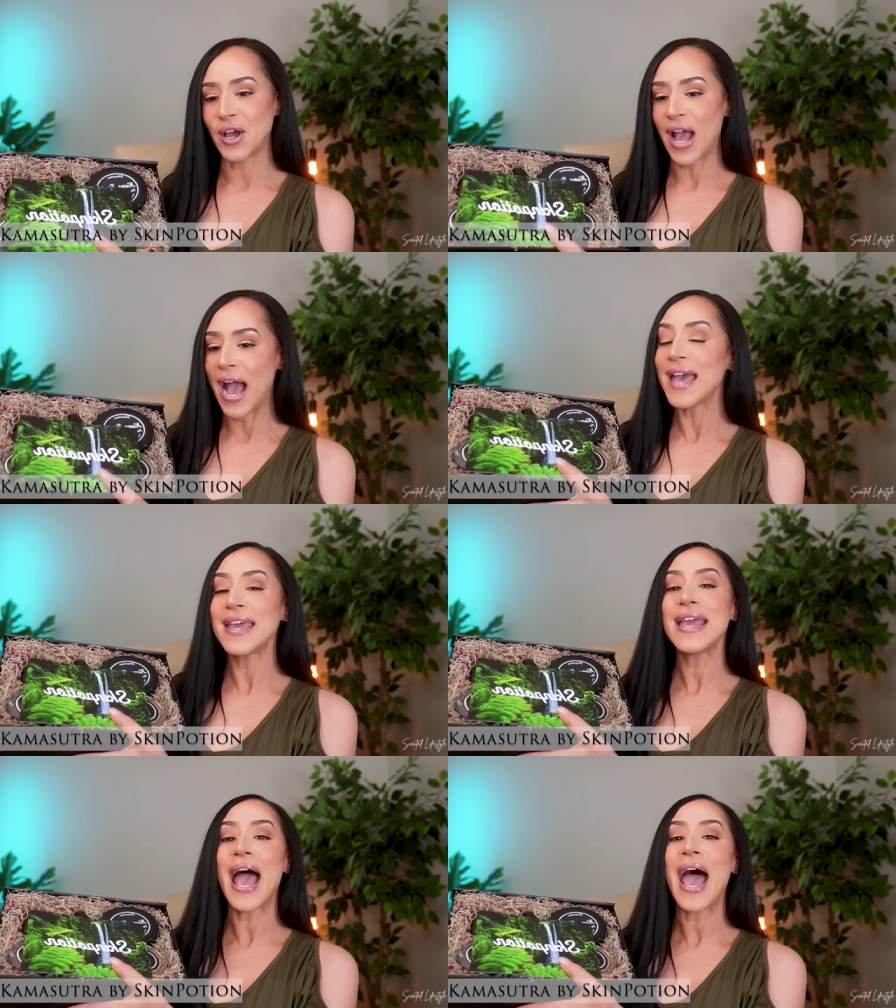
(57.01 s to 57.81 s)

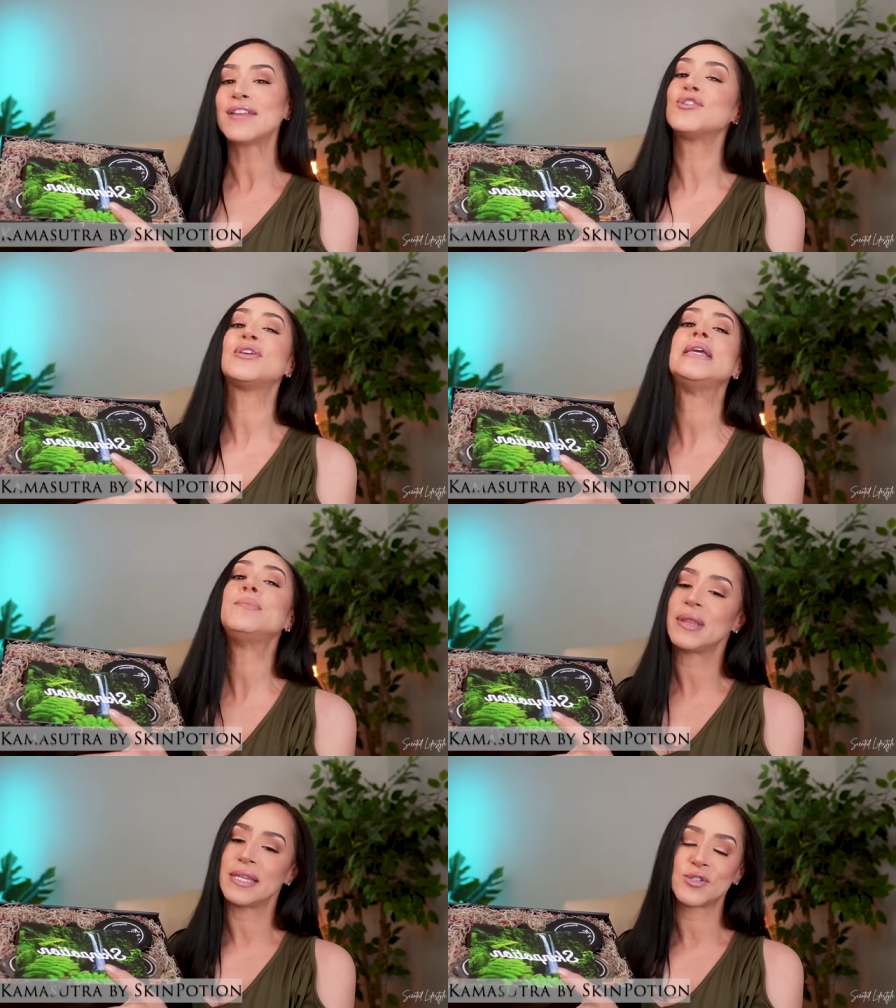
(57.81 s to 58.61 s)
i had to keep
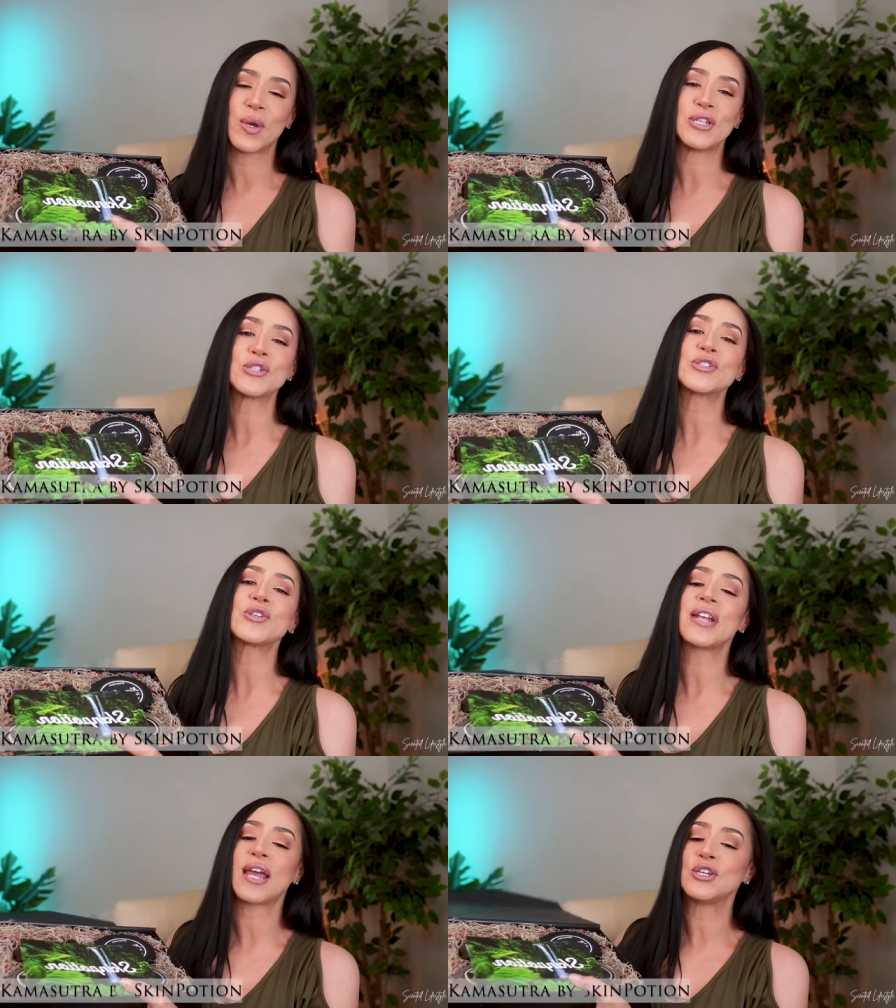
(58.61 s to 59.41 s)
it this way just so
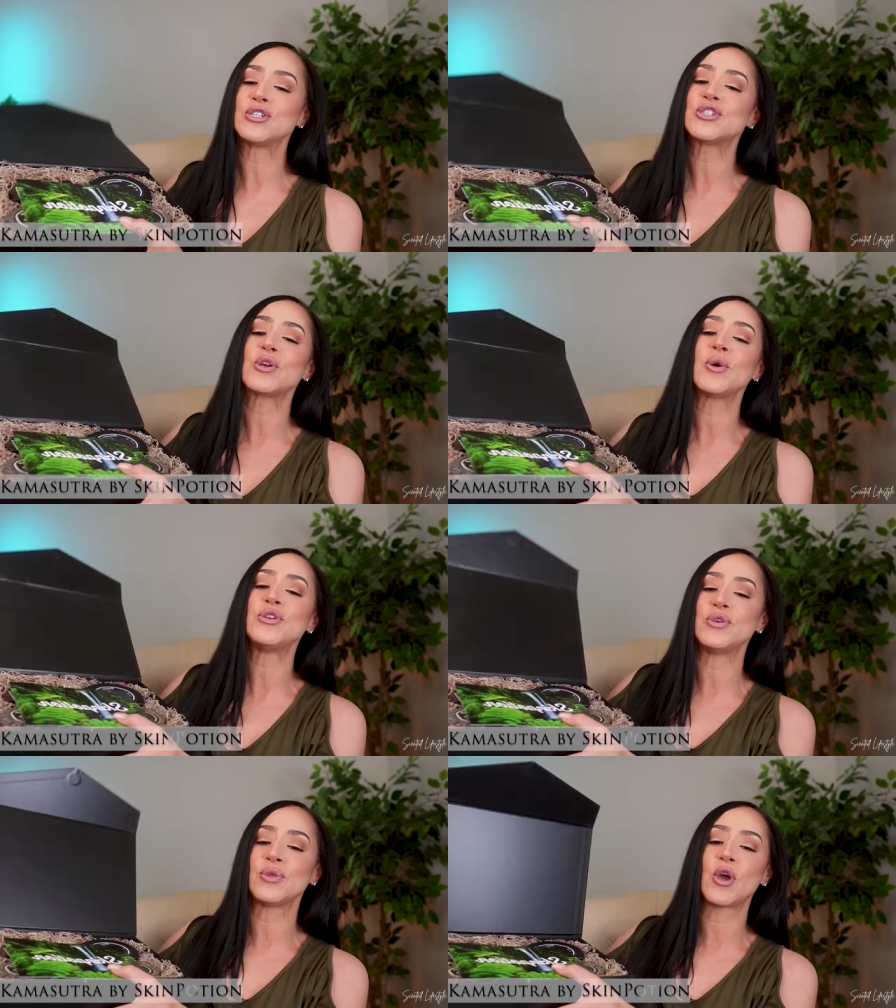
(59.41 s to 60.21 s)
that i can show
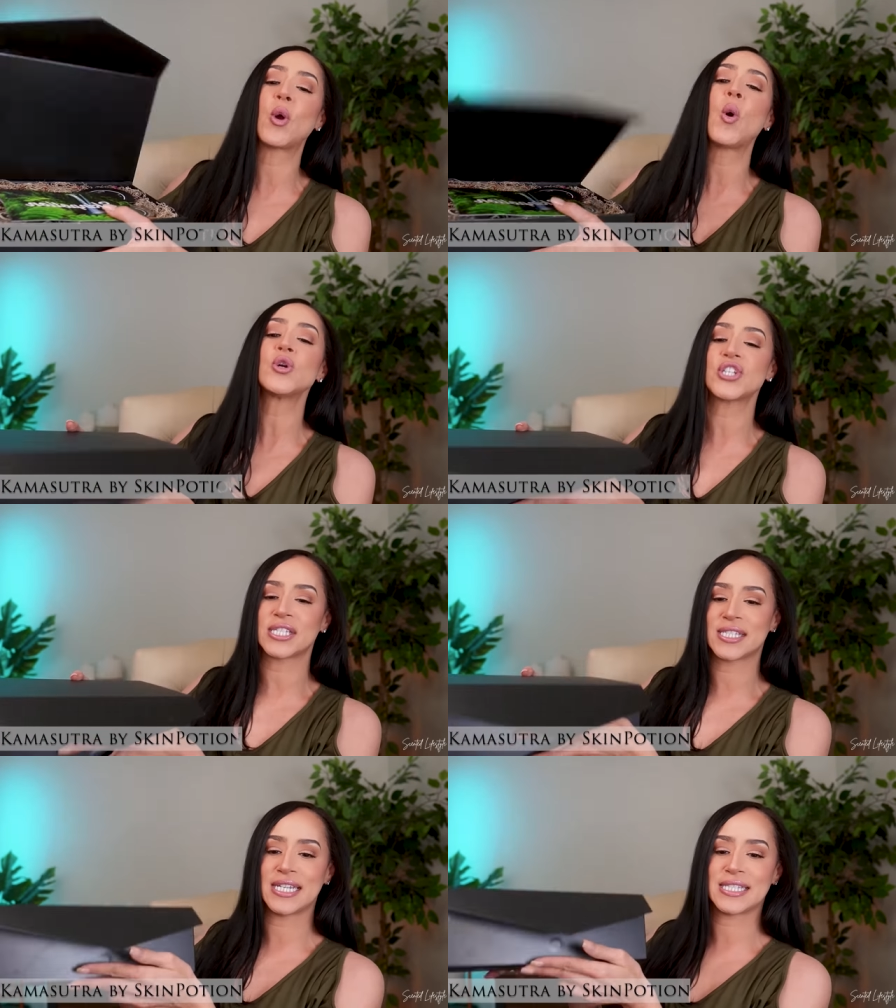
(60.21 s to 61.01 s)
you the
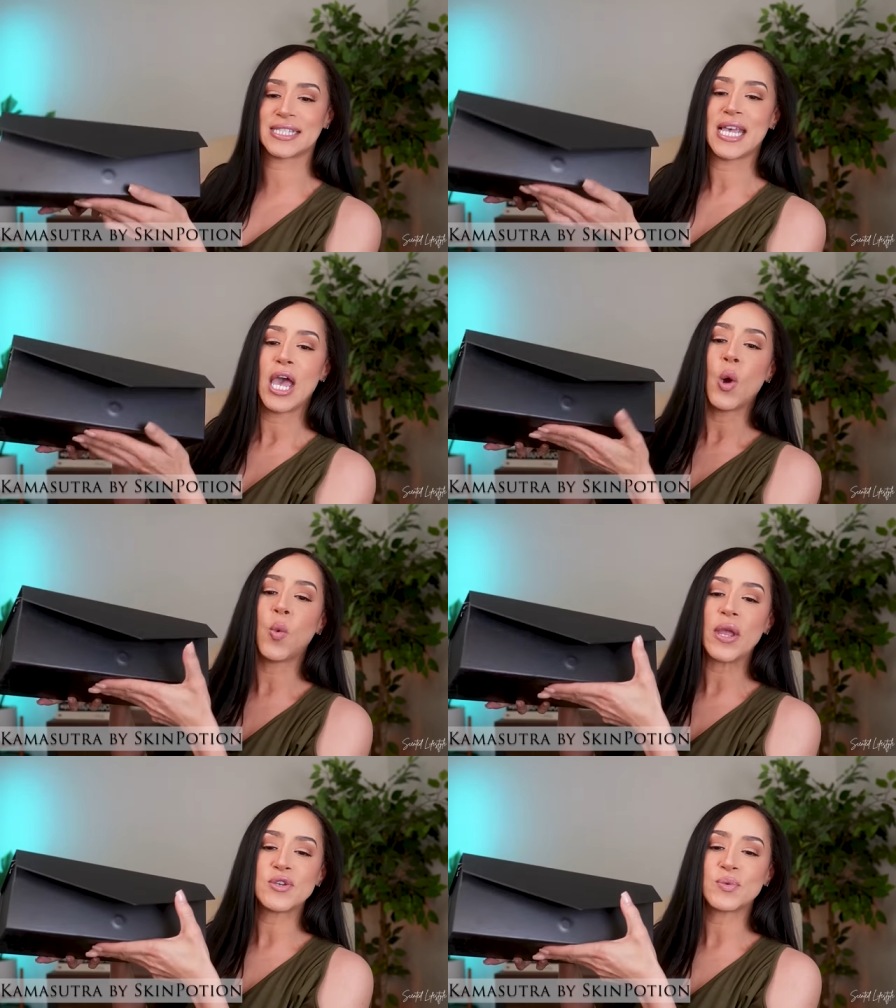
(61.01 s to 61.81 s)
gorgeousness
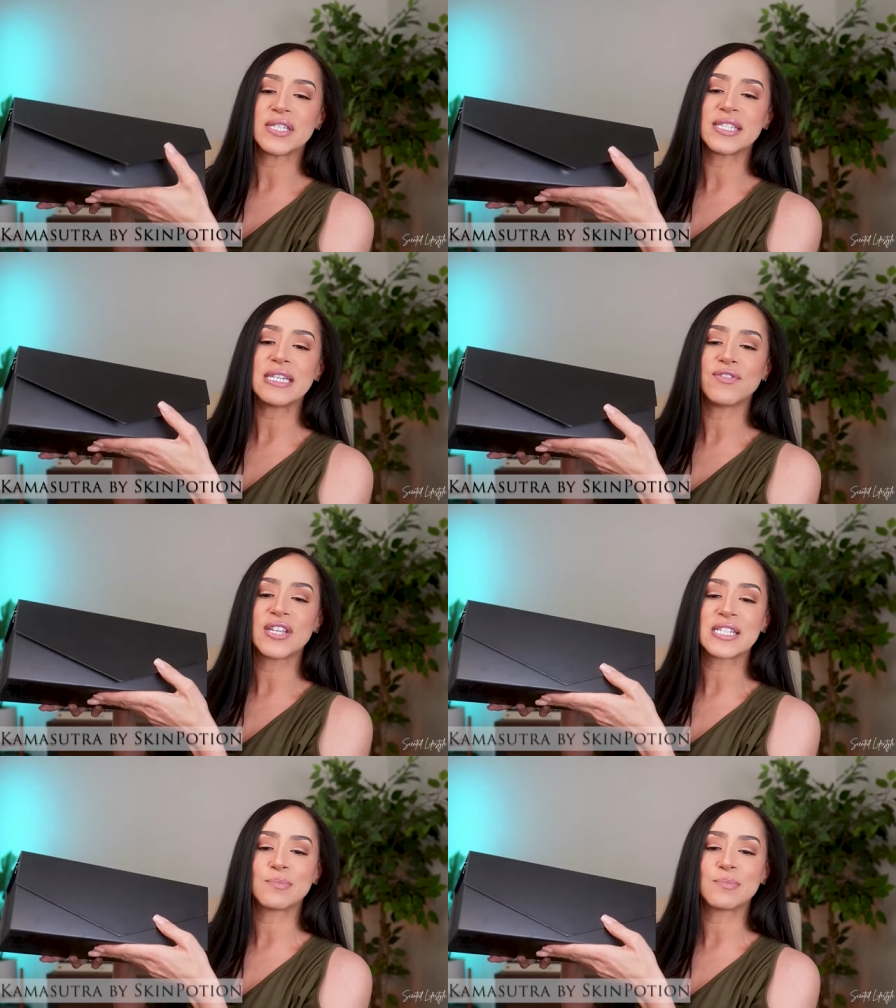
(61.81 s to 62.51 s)
when you receive